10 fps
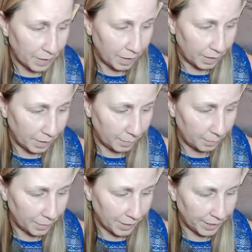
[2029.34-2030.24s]
And
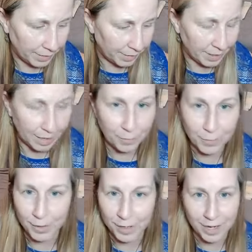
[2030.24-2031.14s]
I
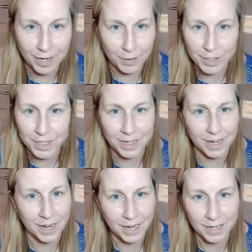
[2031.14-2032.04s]
feel energy and
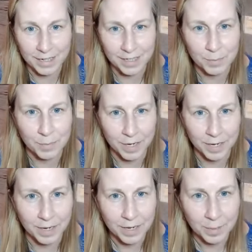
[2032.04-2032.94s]
heightened.
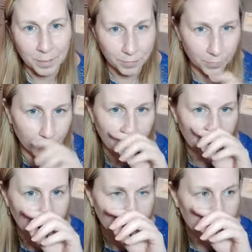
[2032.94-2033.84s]
But
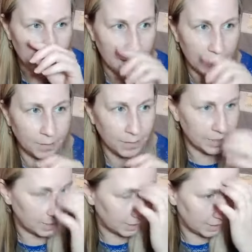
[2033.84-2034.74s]
before I was
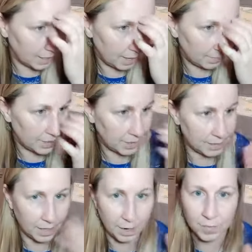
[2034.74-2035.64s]
as tapped
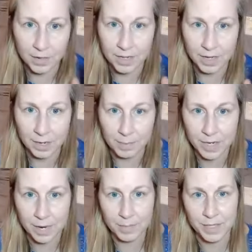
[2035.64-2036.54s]
into everything I'm
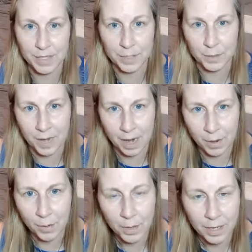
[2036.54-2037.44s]
tapped into
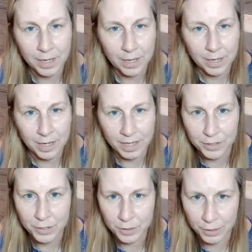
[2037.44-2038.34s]
now, it
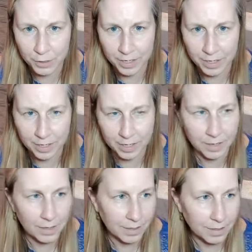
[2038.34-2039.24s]
started